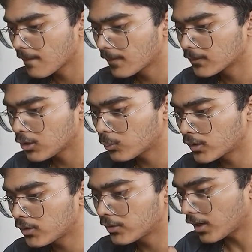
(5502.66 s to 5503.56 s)
first
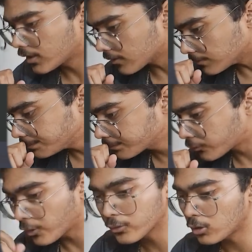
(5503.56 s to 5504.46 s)

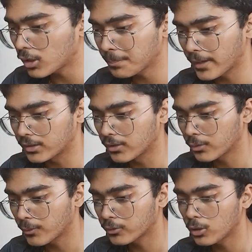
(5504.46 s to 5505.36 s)
call not picked. So
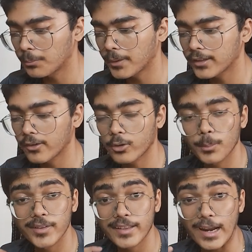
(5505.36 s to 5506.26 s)
first call not picked. There's going to
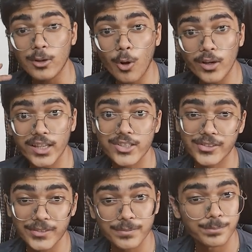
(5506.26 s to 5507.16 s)
be a second call agent.